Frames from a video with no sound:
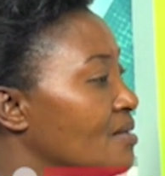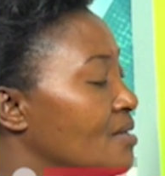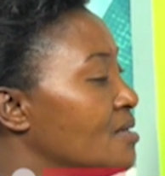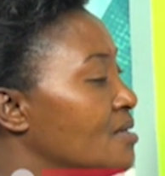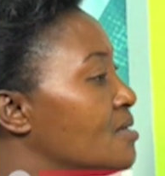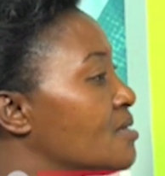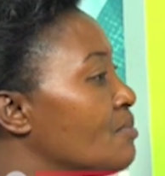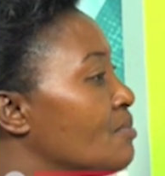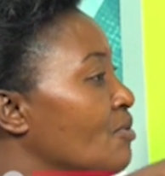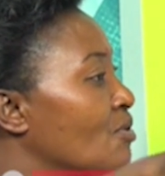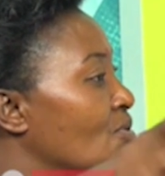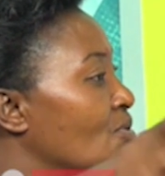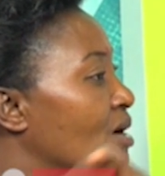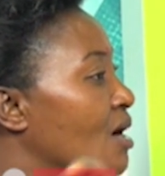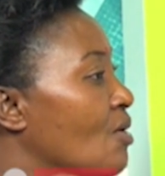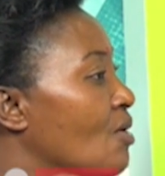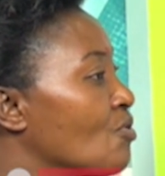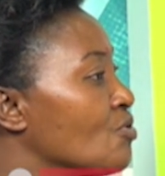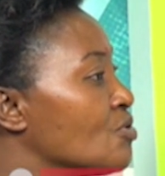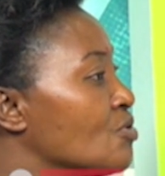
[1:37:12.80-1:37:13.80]
These
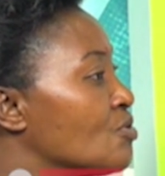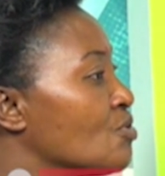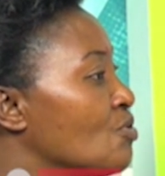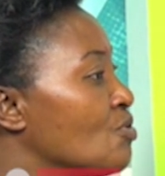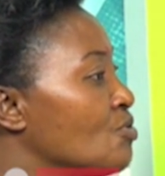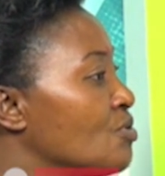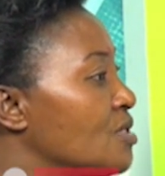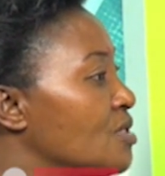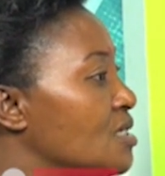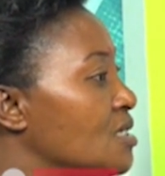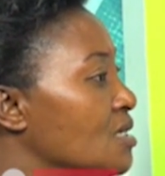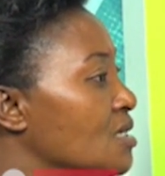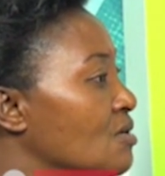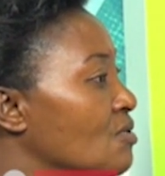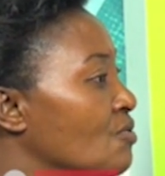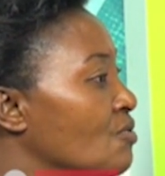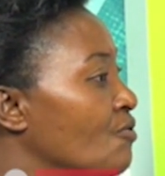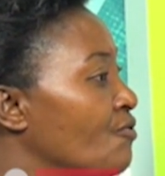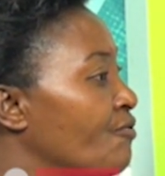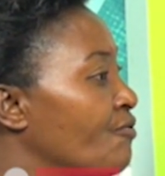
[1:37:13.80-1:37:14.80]
small cows who
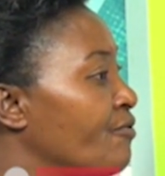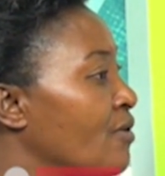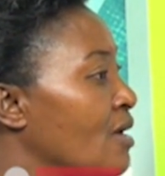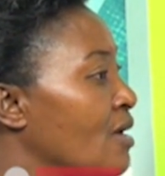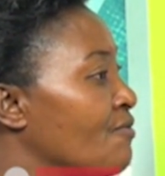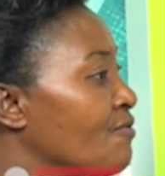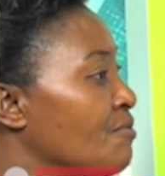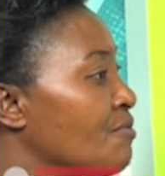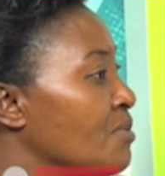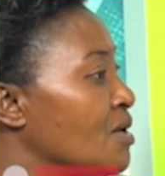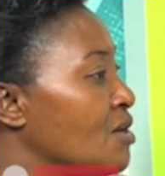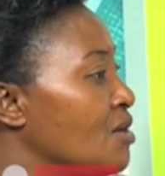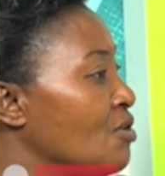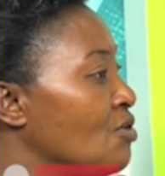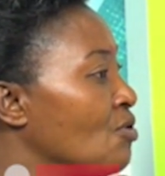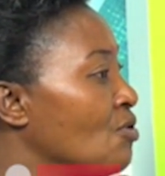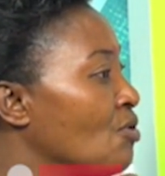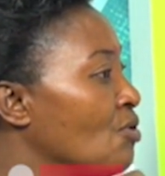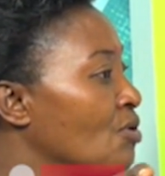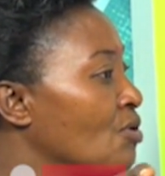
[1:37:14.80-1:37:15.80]
steal 5
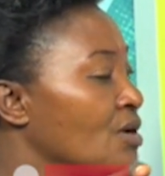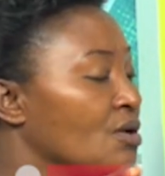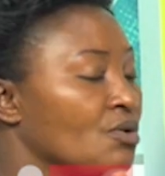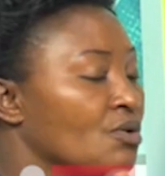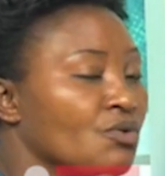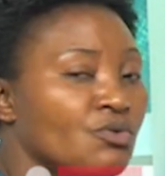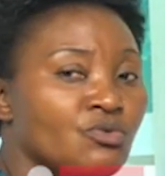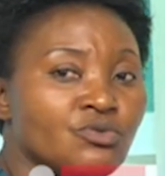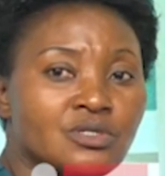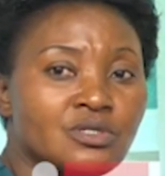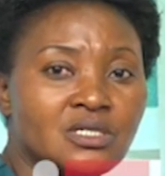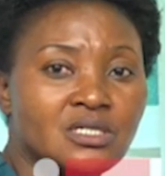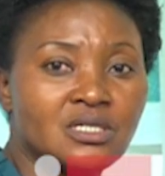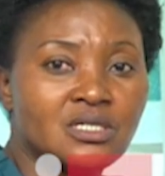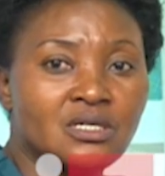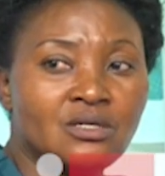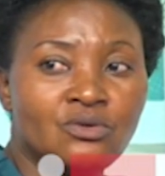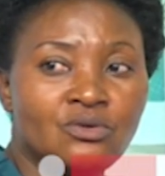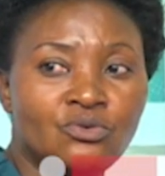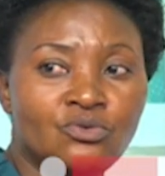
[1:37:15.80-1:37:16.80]
million, who
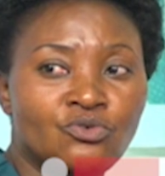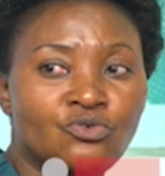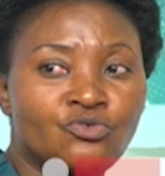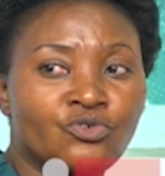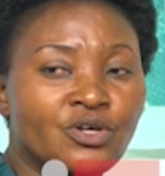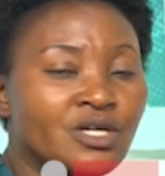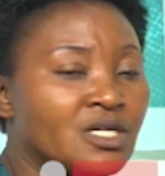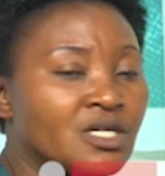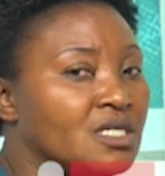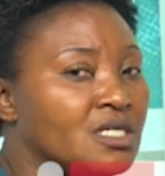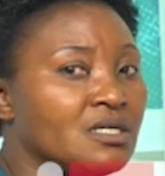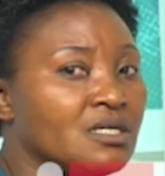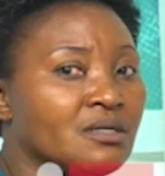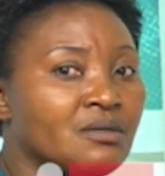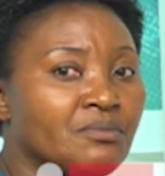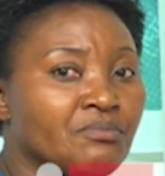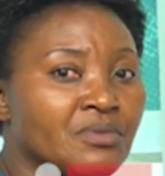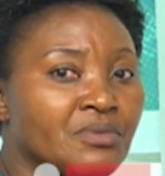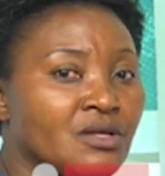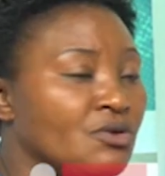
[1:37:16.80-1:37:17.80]
steal 20
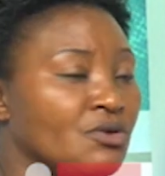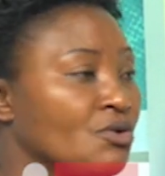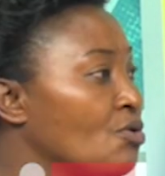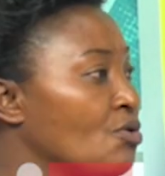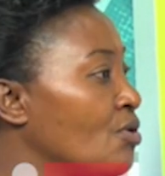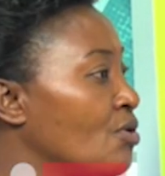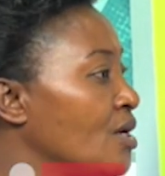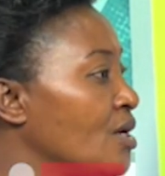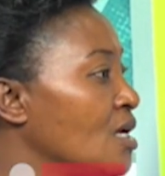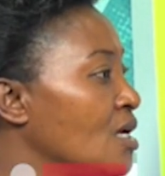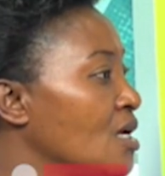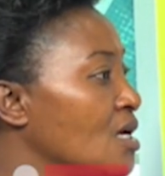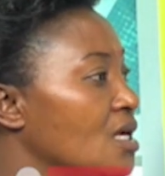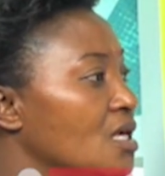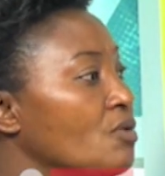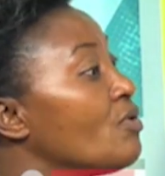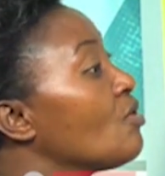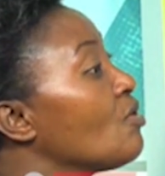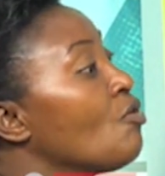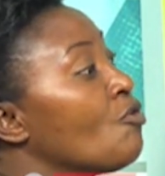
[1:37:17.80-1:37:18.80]
million, he
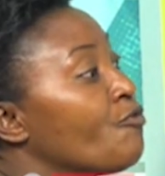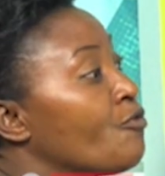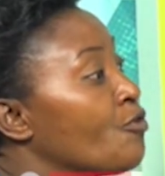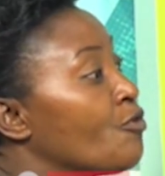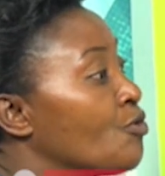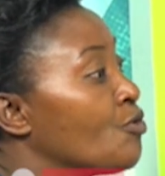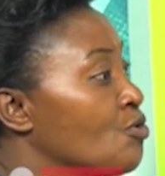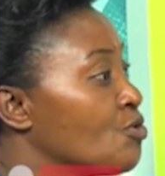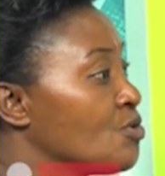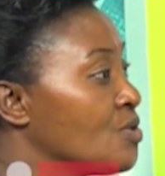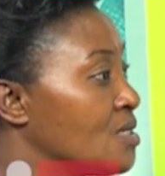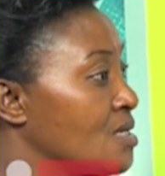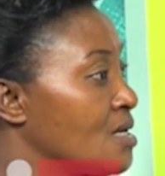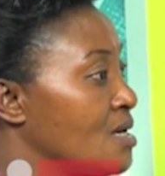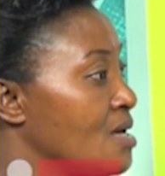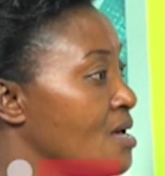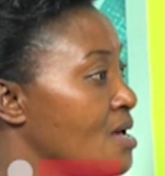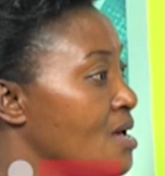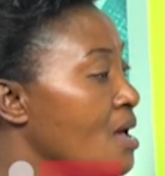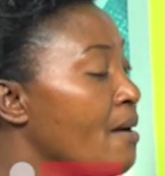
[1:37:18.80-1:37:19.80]
will go for those.
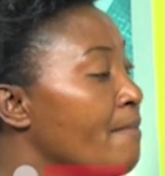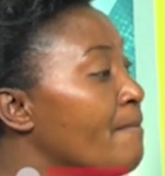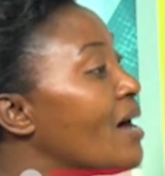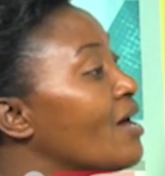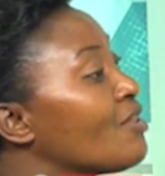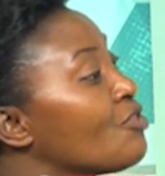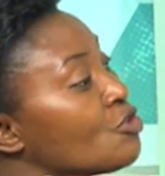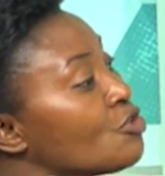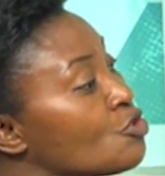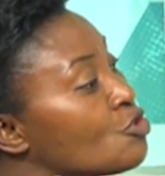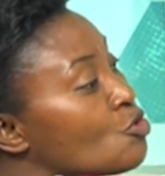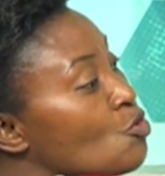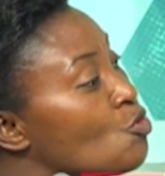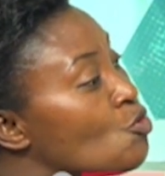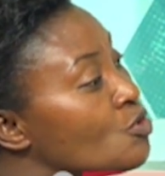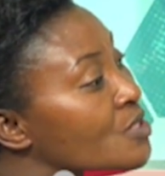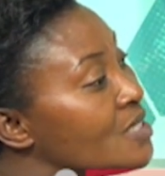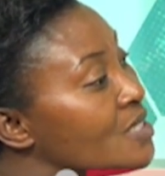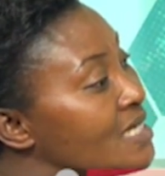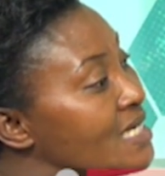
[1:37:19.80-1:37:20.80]
But those who
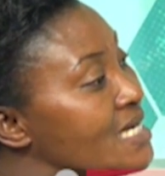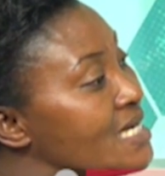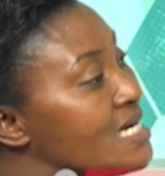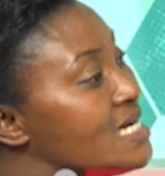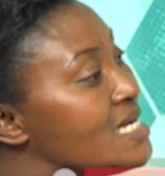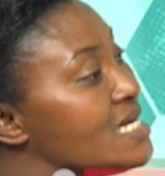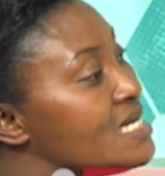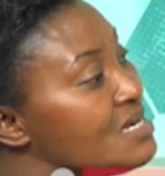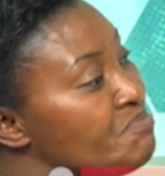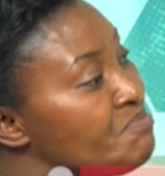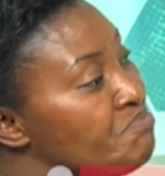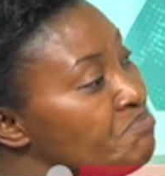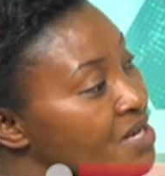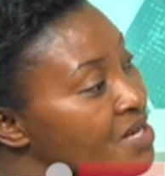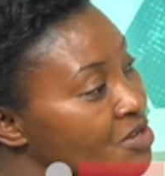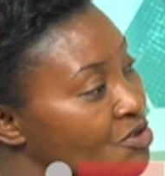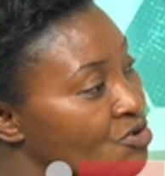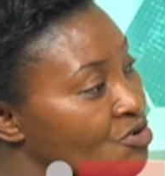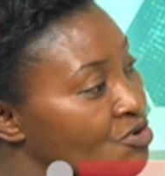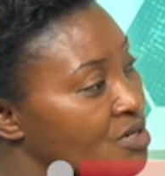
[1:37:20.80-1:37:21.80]
steal in
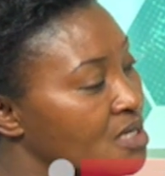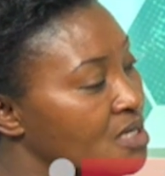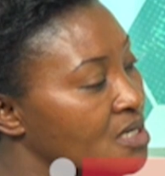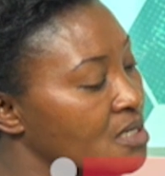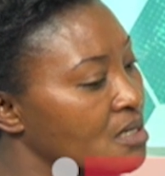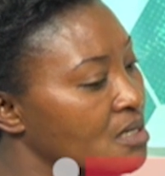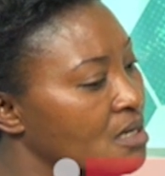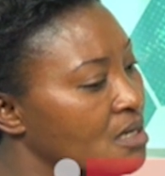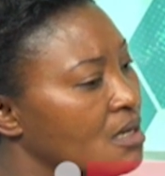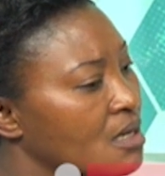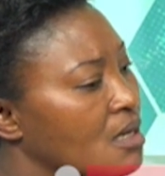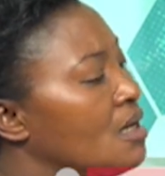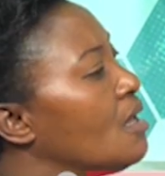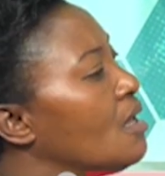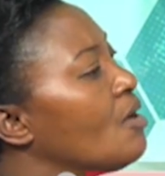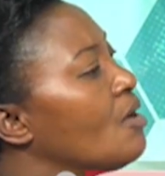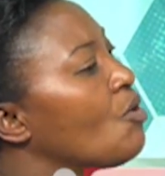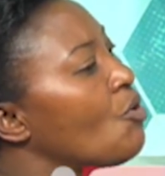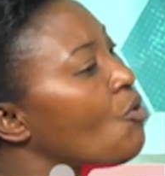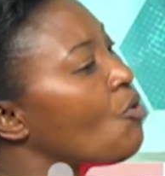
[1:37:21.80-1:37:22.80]
billions,
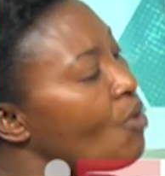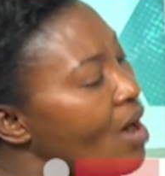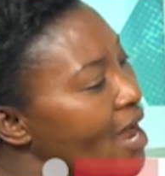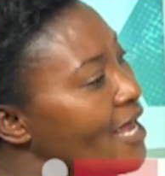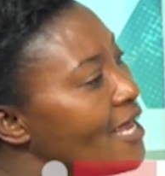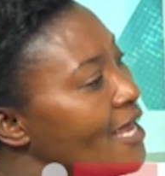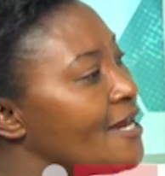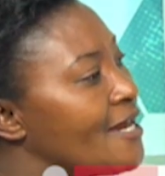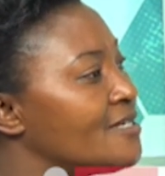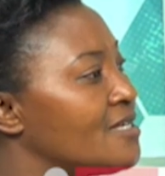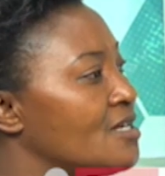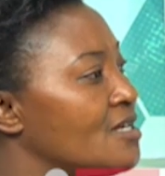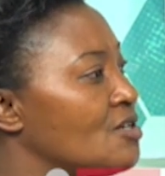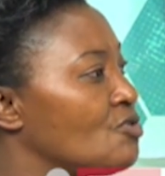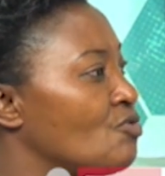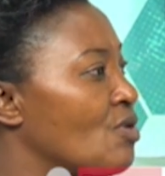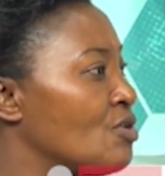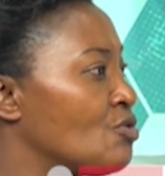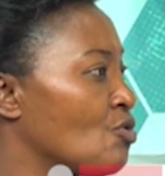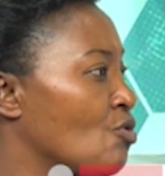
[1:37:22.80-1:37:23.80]
why he doesn't want
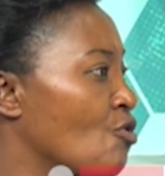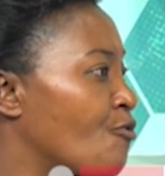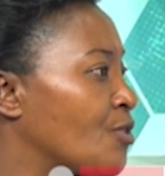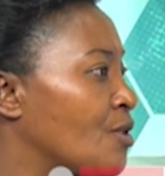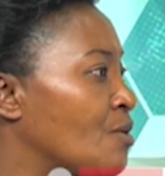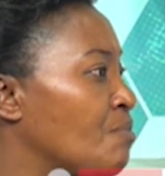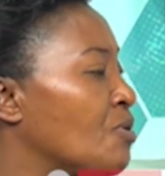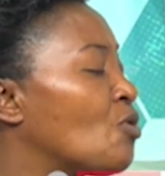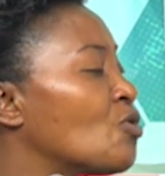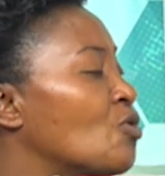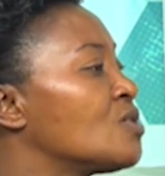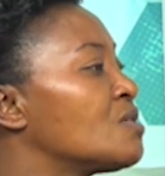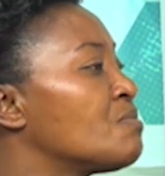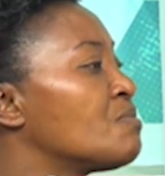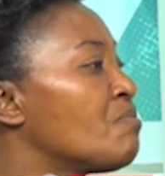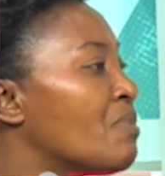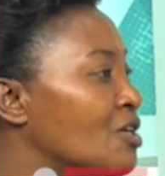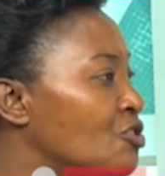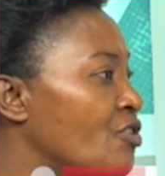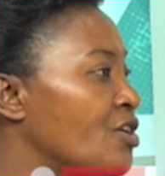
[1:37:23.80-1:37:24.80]
to go for them? Because
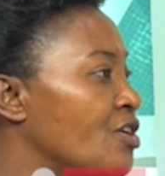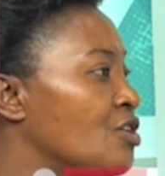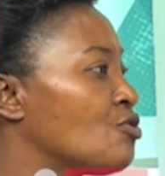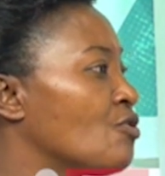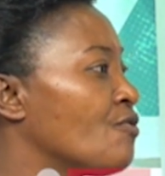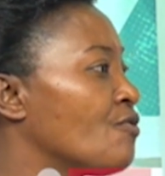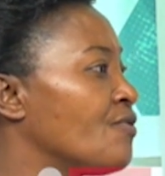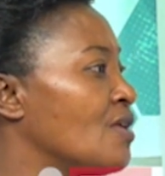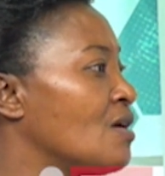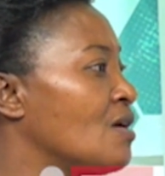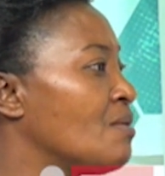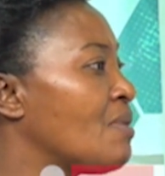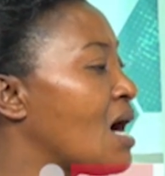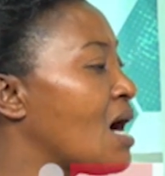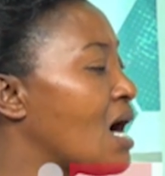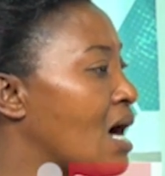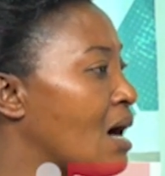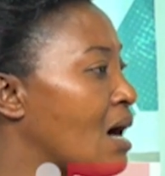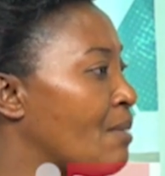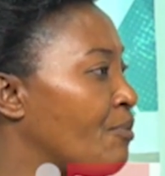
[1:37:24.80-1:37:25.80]
majority of them are
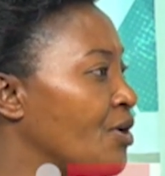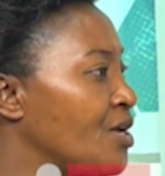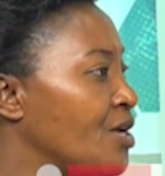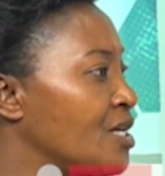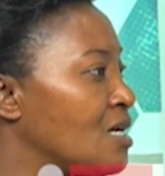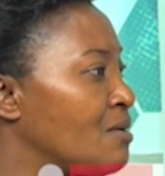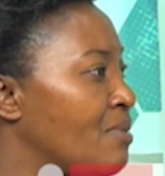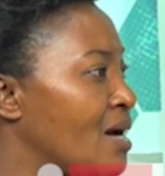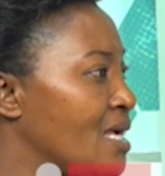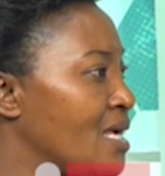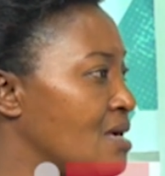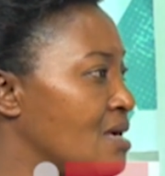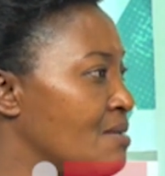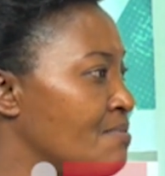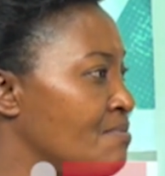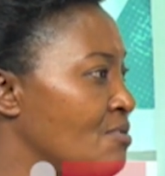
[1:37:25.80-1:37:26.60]
appointed by him,